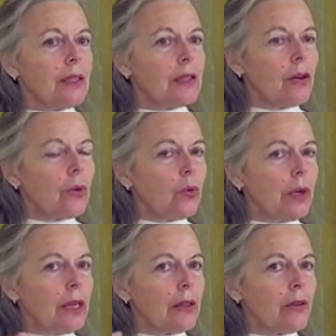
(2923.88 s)
So
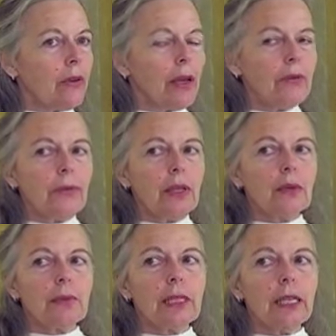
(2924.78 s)
in the Great
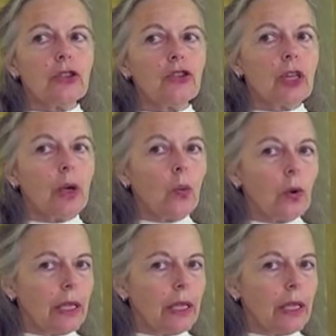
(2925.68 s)
Freedom Teaching,